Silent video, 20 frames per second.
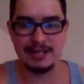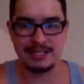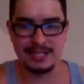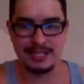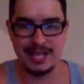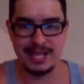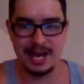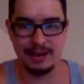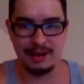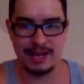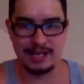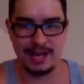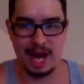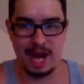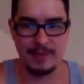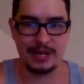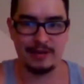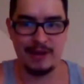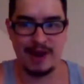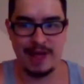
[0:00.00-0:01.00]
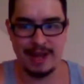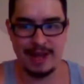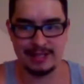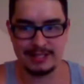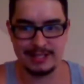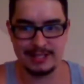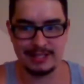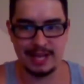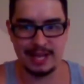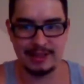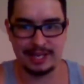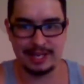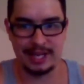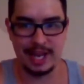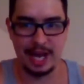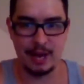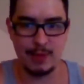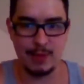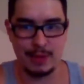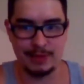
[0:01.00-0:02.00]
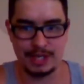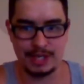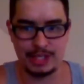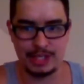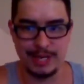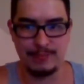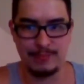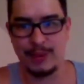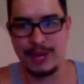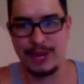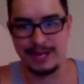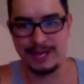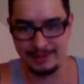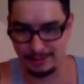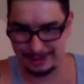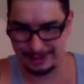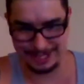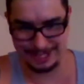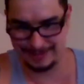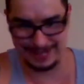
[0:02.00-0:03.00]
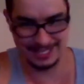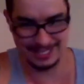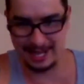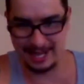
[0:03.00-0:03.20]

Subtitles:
because I don't like Dominic Reyes because I think he got away with a cheap win, which I mean, it's